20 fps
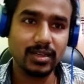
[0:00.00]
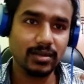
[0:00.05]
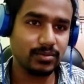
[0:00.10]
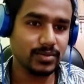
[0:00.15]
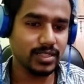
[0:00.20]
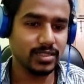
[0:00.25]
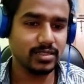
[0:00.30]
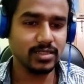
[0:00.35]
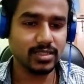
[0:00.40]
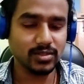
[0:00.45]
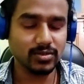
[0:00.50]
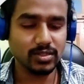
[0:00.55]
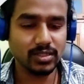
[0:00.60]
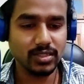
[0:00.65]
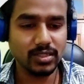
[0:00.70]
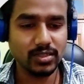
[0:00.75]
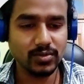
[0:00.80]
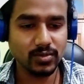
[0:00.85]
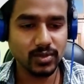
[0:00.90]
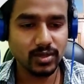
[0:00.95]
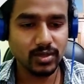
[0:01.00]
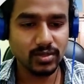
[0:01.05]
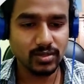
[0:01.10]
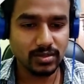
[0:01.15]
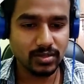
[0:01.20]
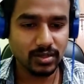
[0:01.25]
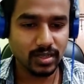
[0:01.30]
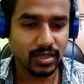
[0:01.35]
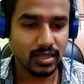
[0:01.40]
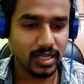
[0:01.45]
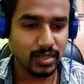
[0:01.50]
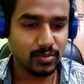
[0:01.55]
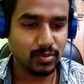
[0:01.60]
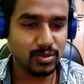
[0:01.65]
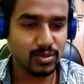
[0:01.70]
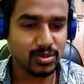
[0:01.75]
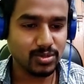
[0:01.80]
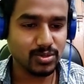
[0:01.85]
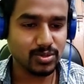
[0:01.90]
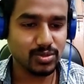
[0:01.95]
am just using this because I'm
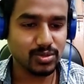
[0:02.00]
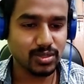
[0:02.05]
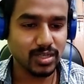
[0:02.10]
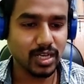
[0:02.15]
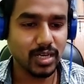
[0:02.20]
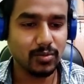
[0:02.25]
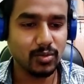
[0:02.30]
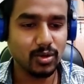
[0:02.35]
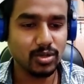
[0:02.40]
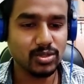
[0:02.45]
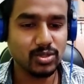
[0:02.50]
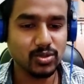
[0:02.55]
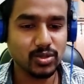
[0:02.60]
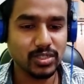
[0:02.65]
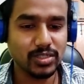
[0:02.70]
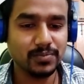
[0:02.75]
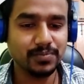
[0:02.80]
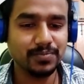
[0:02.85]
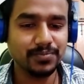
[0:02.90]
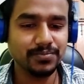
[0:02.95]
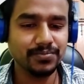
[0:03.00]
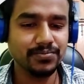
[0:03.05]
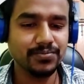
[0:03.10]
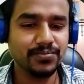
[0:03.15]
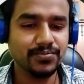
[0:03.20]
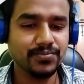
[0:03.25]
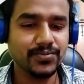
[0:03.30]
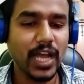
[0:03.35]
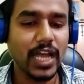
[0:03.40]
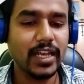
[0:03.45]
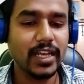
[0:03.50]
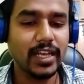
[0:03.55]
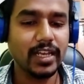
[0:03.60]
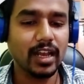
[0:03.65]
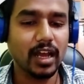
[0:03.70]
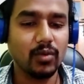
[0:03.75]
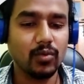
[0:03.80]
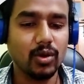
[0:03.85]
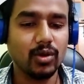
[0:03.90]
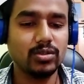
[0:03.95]
not so clear
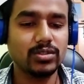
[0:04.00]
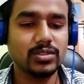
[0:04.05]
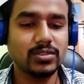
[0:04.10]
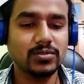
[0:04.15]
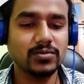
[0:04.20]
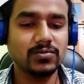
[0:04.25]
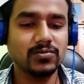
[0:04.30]
about